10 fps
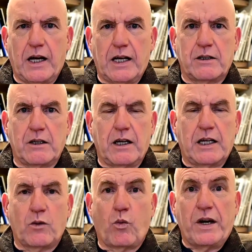as,
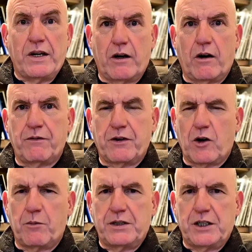as a winner of the
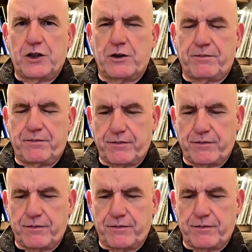competition.